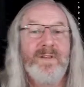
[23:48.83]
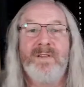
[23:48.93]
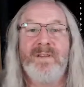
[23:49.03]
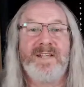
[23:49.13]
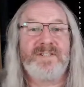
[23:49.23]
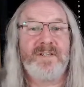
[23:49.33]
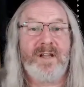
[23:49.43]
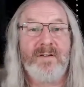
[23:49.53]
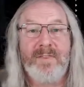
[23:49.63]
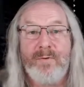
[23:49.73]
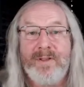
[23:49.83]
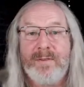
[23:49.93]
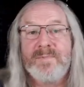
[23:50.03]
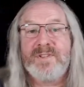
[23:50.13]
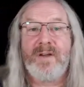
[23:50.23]
And that's the kind of
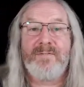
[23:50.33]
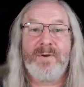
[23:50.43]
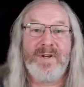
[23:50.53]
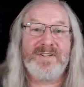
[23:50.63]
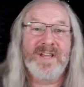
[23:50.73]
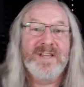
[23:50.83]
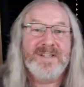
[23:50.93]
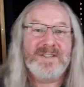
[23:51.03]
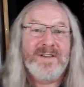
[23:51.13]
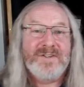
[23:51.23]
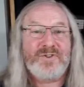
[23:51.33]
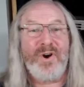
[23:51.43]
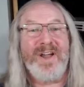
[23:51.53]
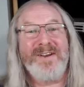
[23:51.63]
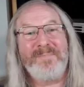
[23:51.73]
rhythm. So if you want to
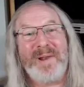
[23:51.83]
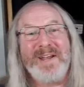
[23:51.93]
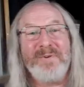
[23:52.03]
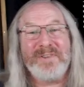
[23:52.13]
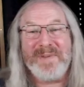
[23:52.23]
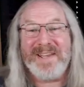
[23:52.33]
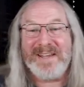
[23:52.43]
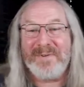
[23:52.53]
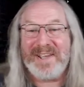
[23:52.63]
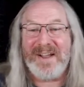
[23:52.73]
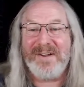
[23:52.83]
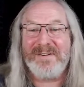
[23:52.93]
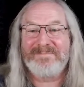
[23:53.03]
try and play with me, here we go.